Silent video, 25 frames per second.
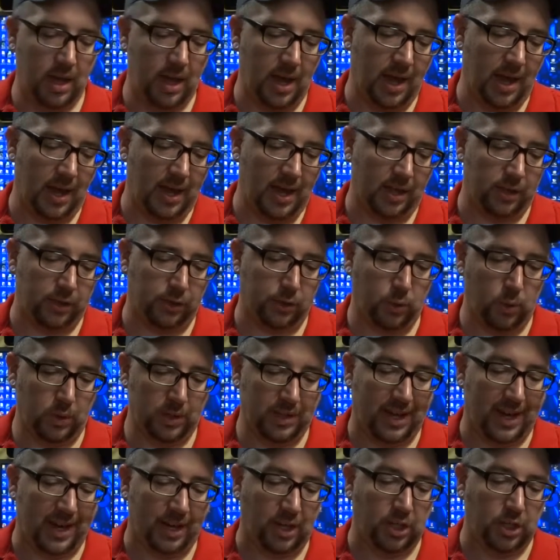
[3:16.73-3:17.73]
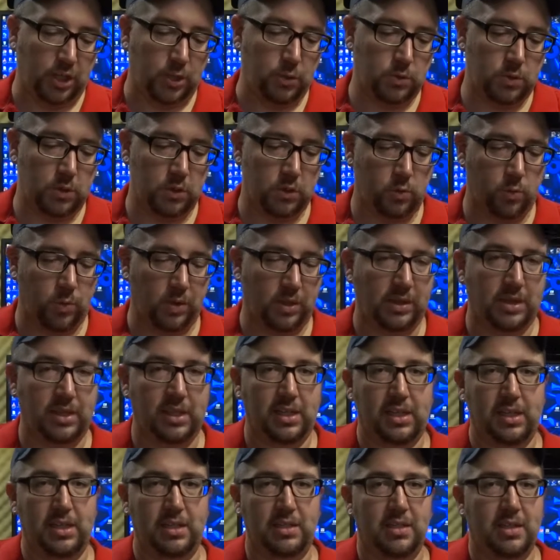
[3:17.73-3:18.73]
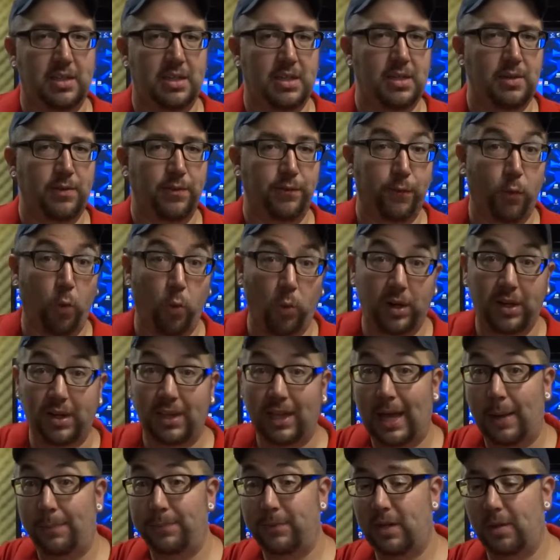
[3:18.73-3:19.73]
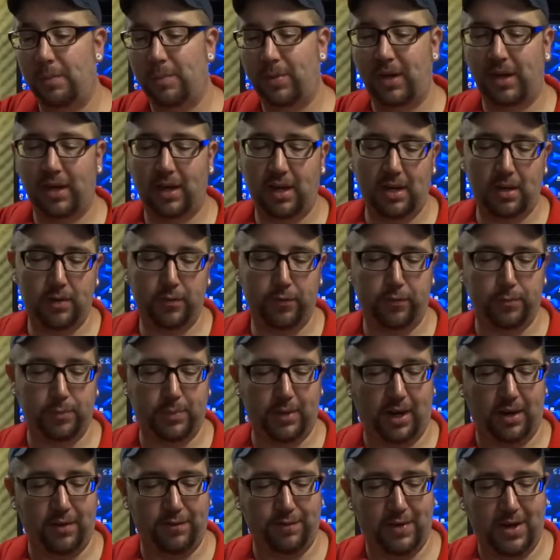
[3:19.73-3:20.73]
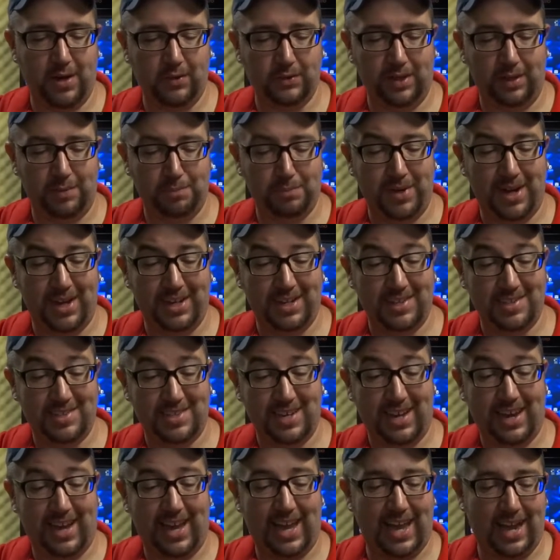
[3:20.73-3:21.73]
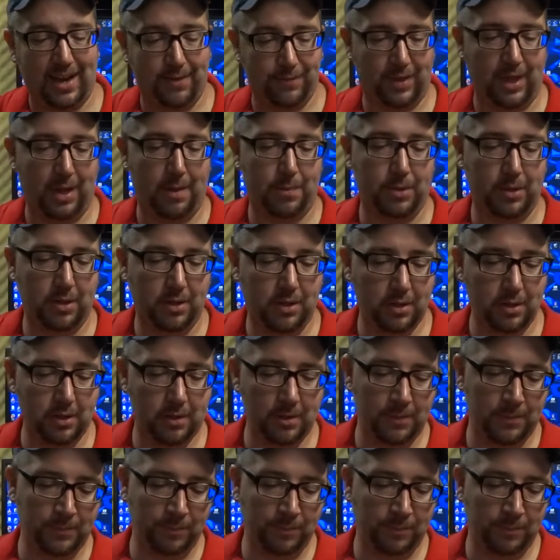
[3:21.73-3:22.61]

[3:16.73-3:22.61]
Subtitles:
I had thought that I could use this with the T40 laptop I have, but I found that mine does not have that plug.